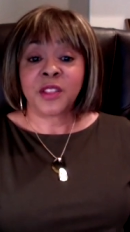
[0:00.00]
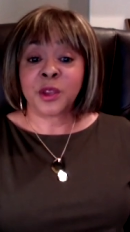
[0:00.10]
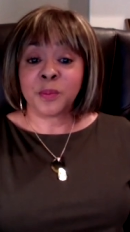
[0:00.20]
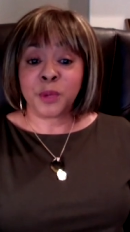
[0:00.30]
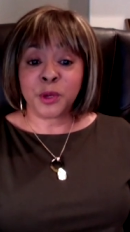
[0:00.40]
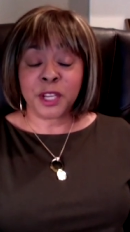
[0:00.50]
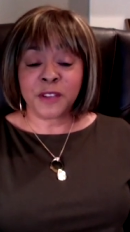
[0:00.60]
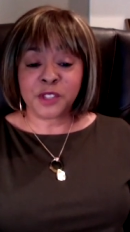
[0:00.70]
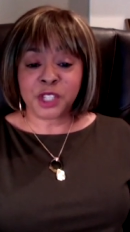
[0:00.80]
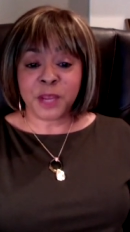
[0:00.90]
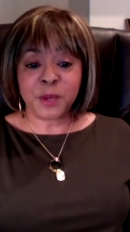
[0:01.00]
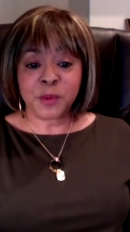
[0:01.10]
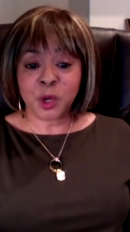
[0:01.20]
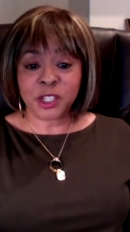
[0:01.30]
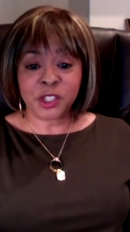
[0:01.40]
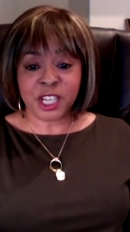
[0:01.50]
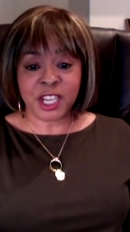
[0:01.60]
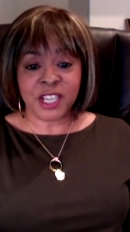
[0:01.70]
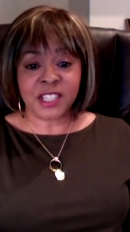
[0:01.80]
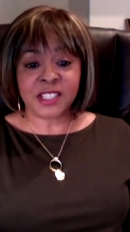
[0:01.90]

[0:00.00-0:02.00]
The beauty of JPMorgan Chase